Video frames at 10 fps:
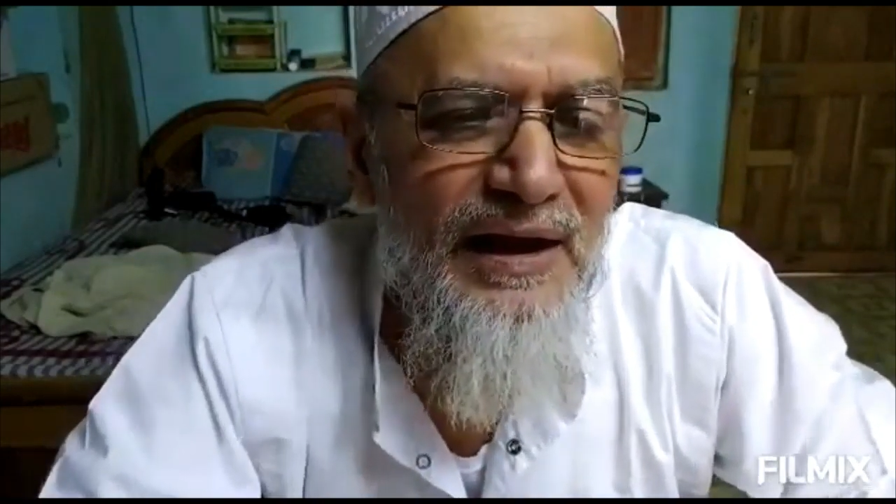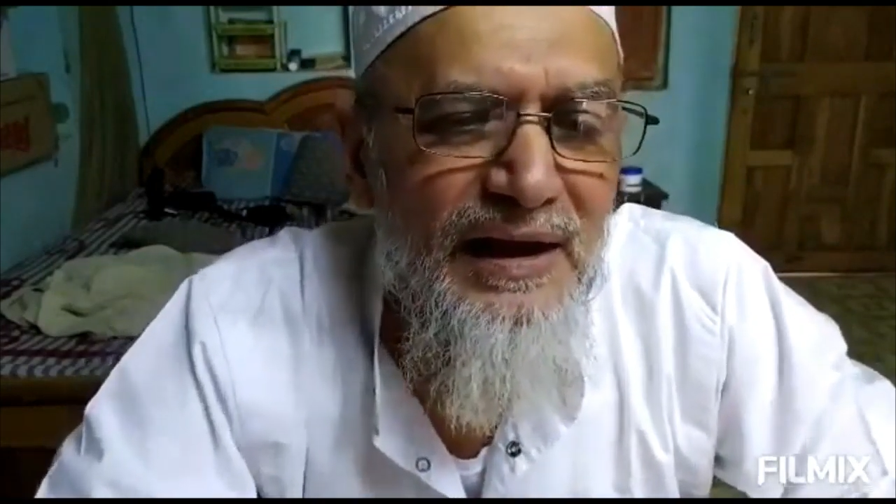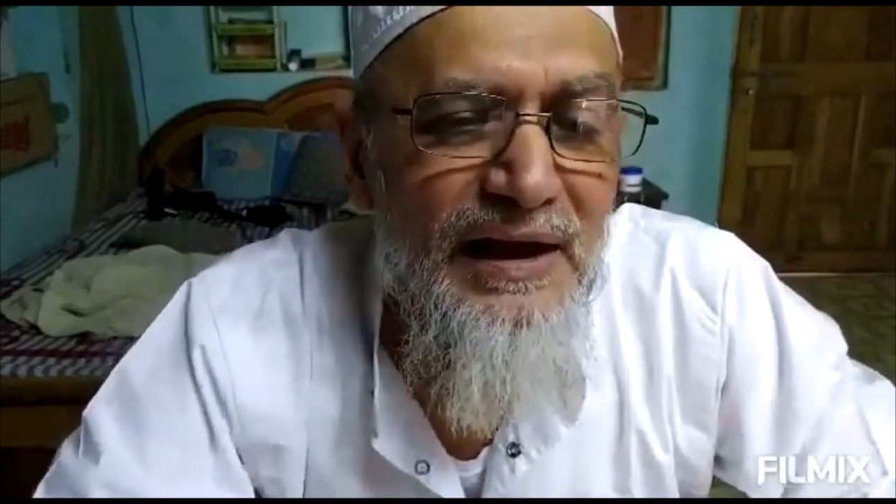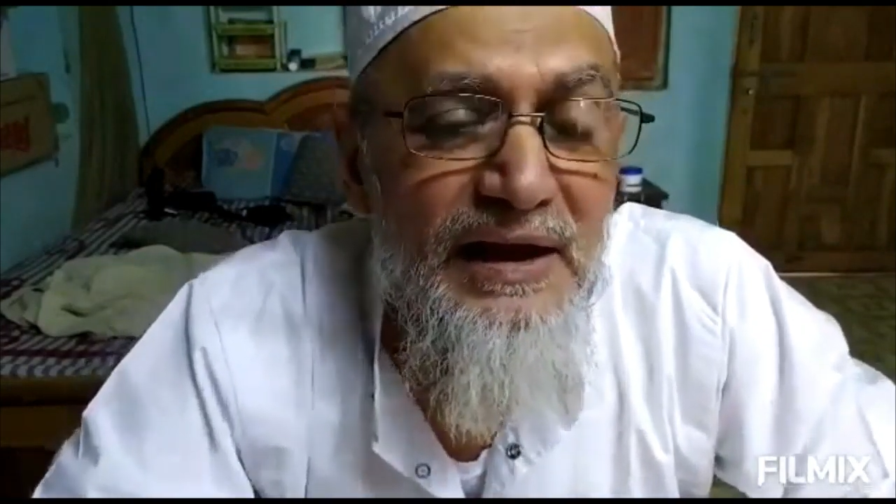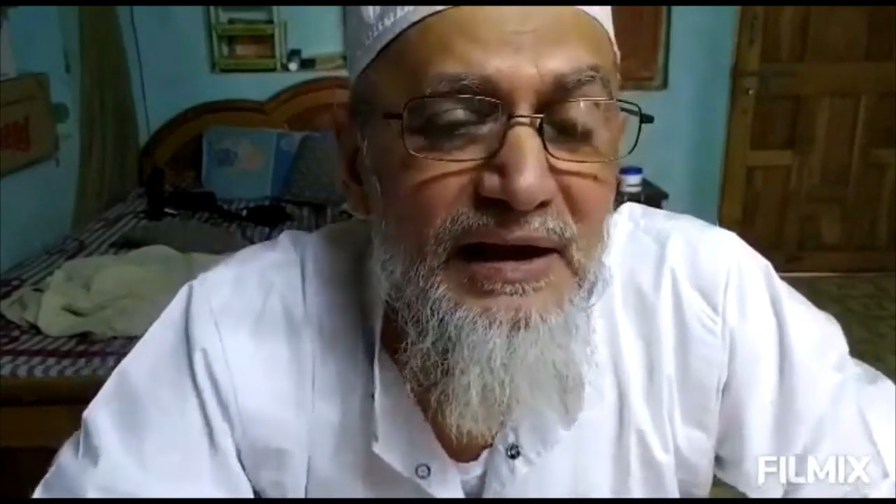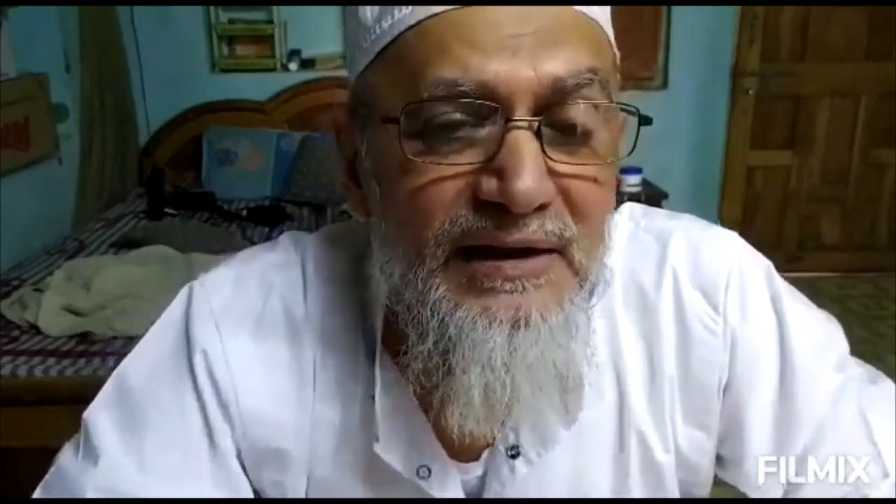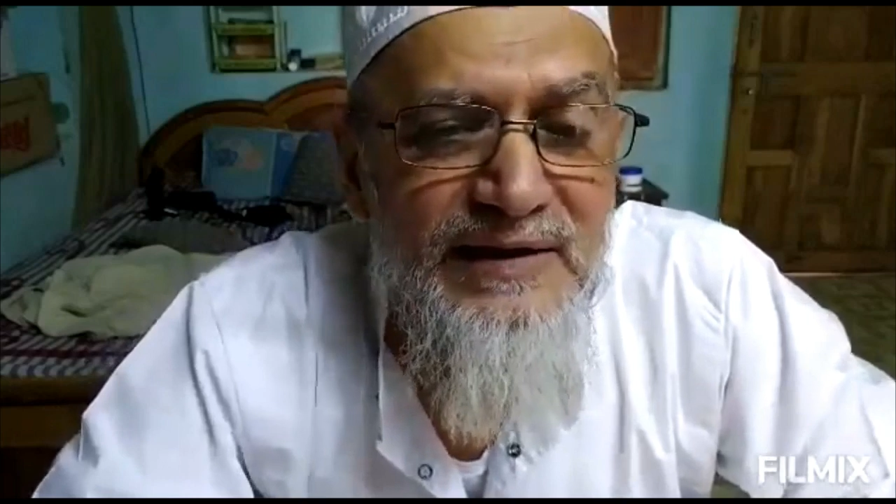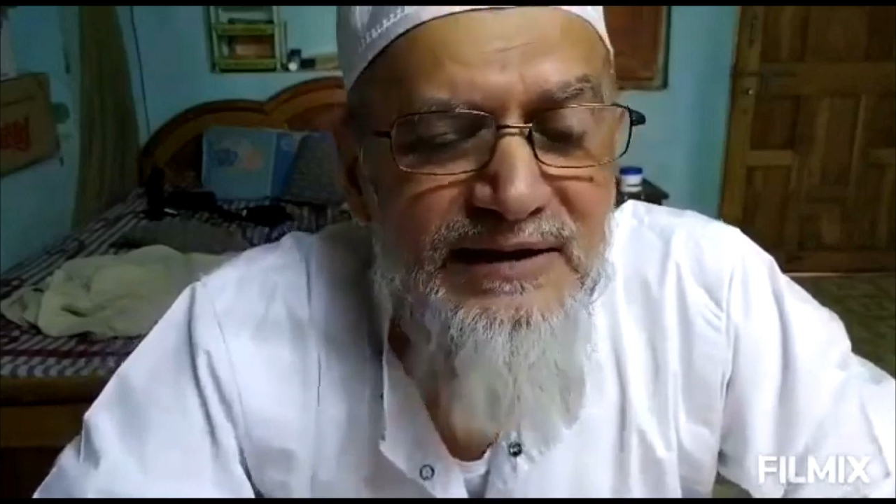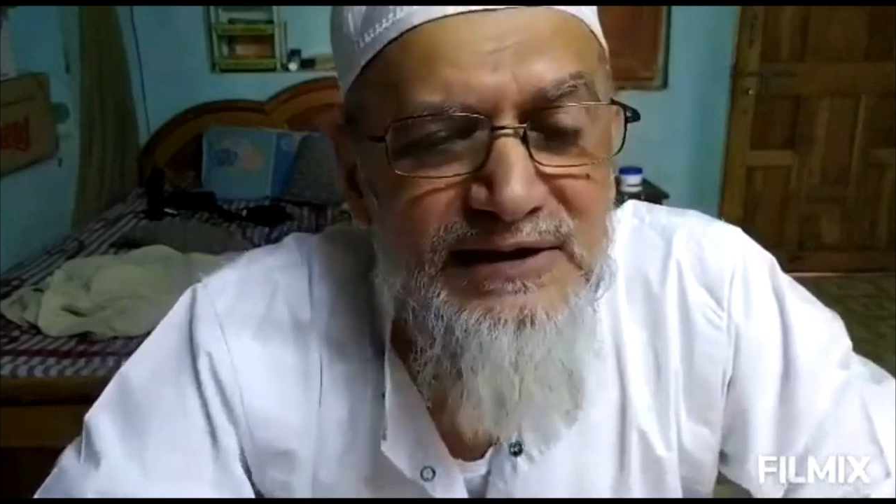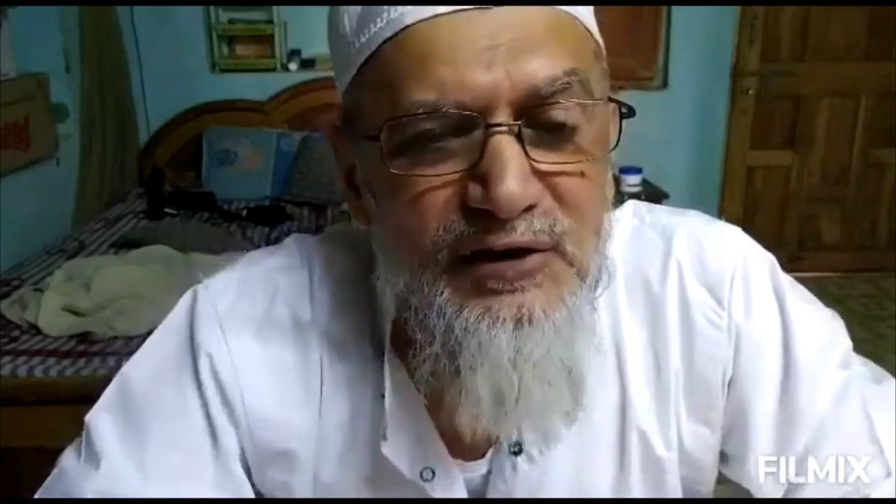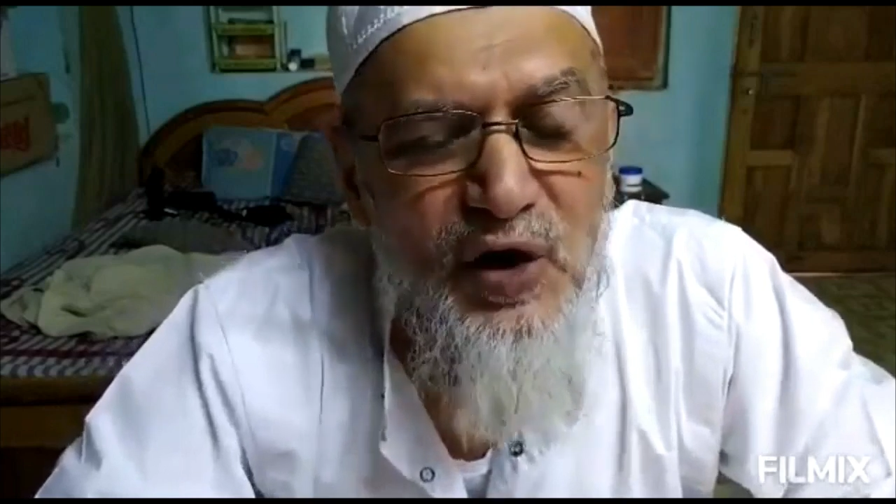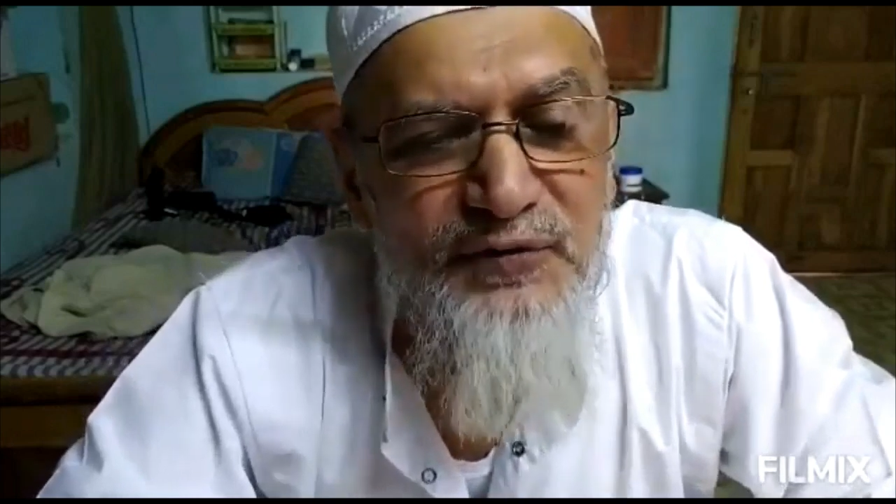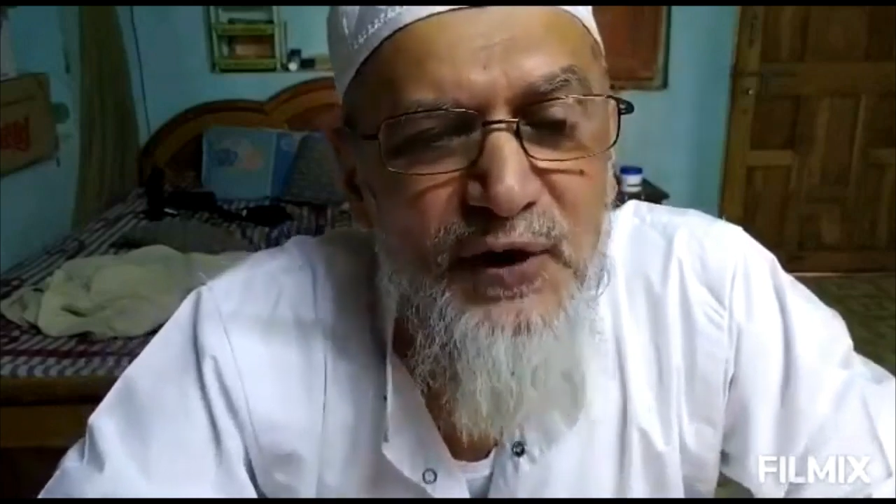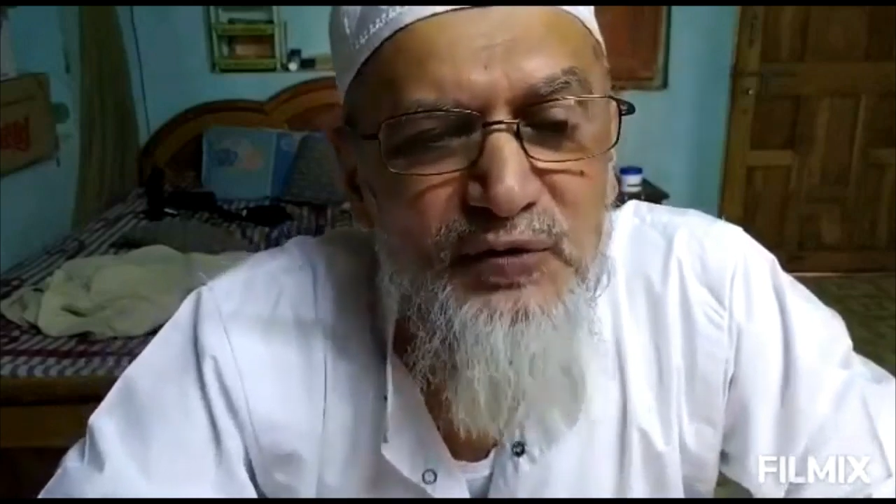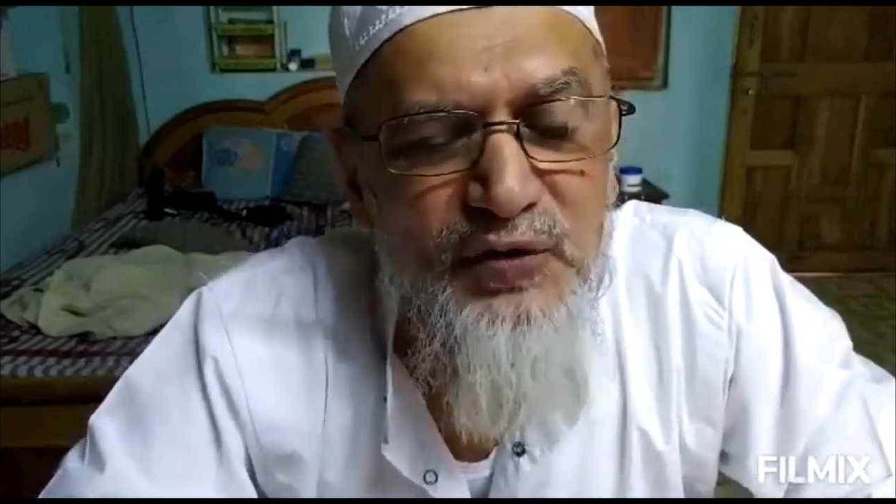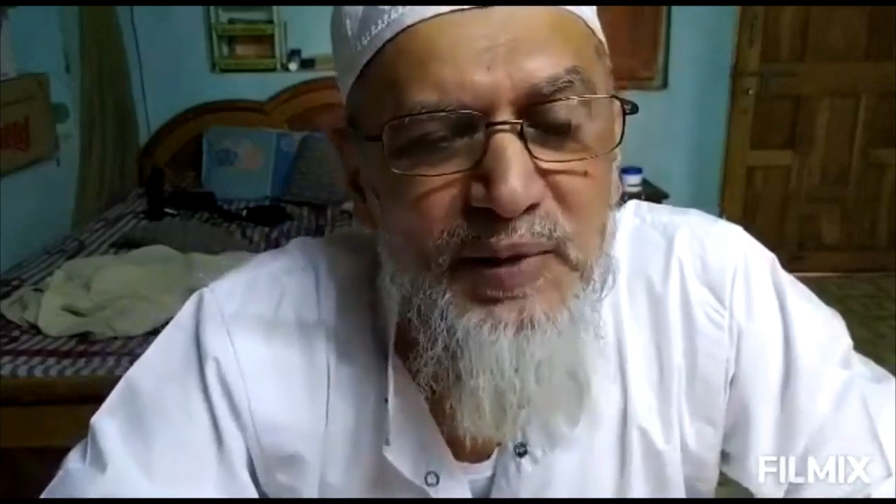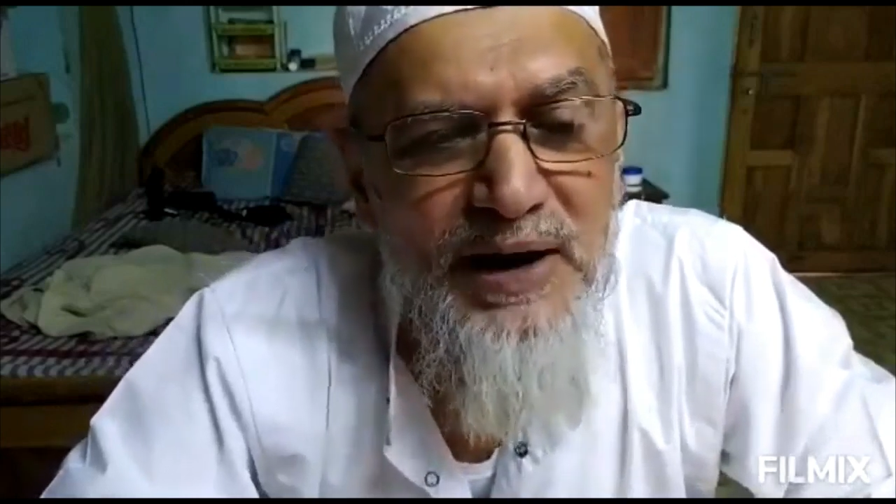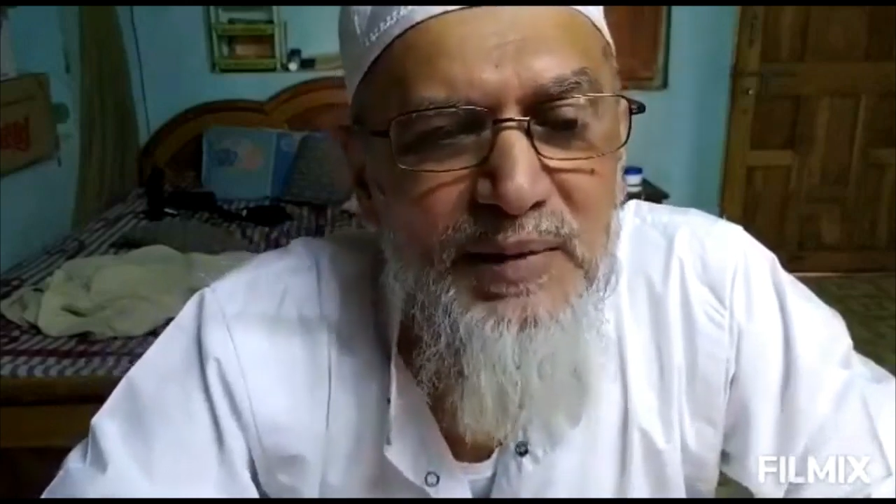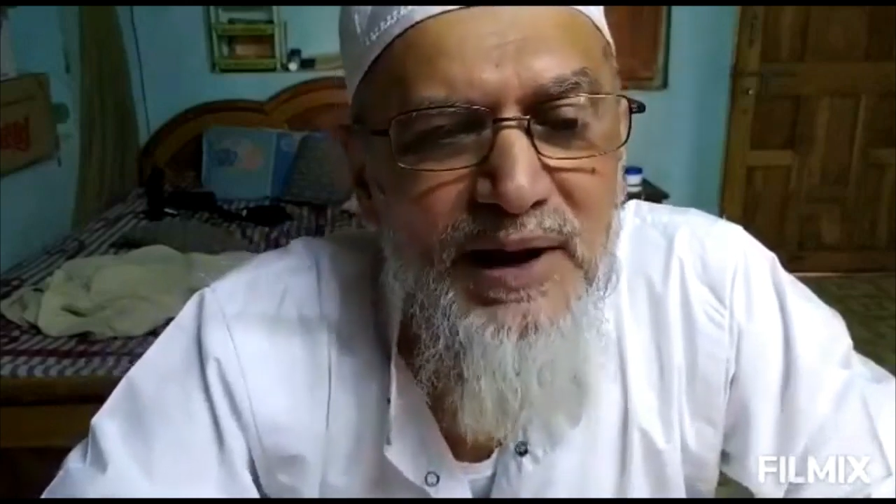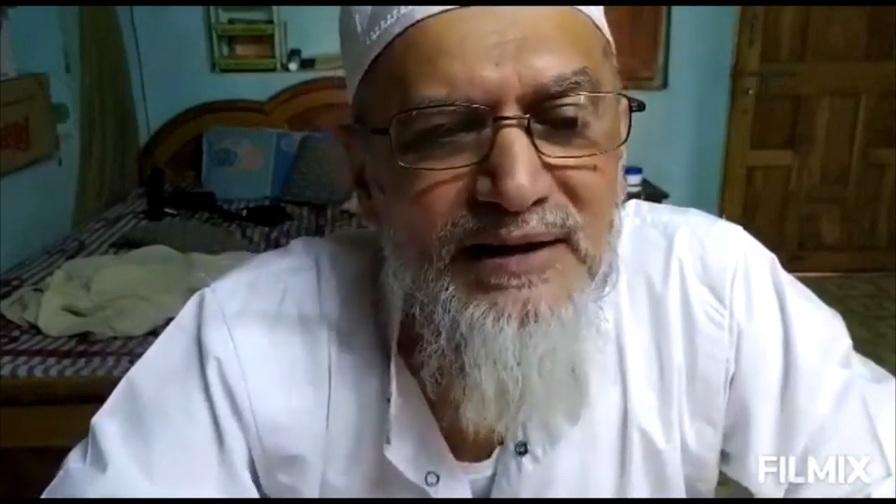he rejected offer of Umar ibn
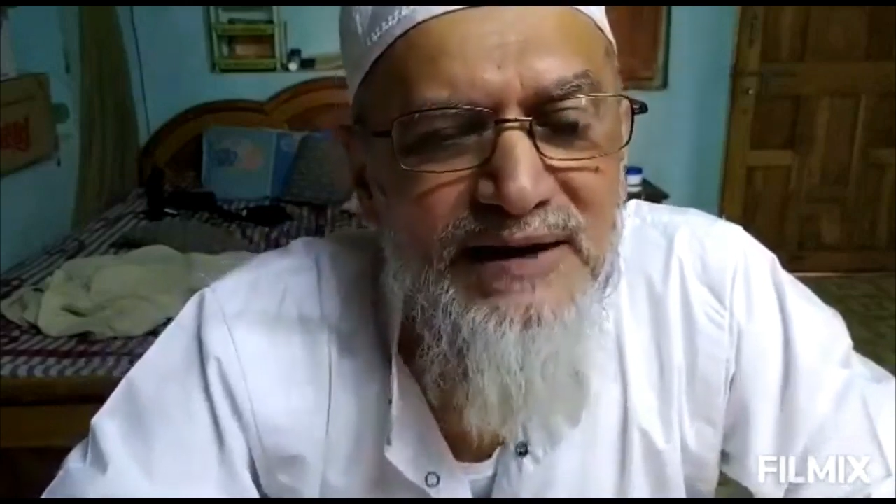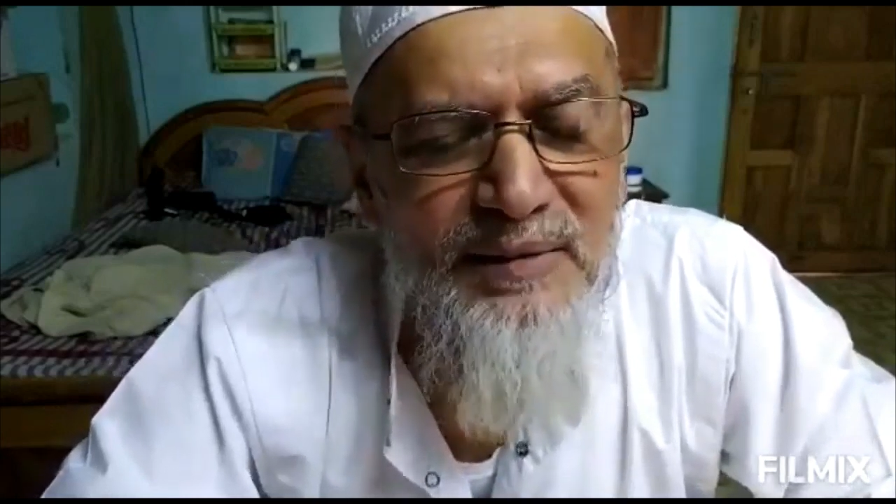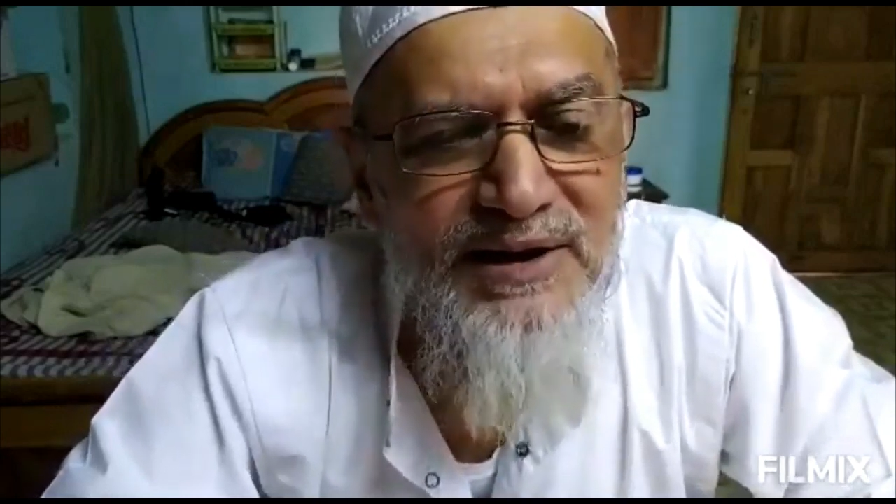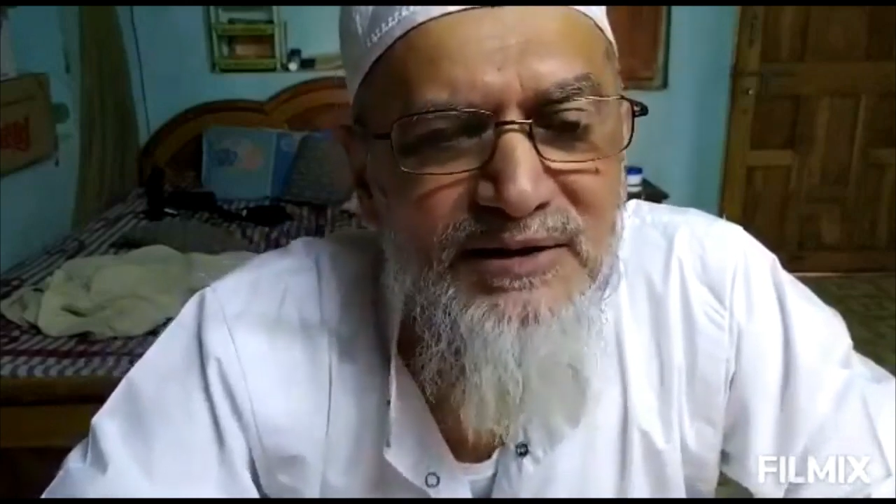Khattab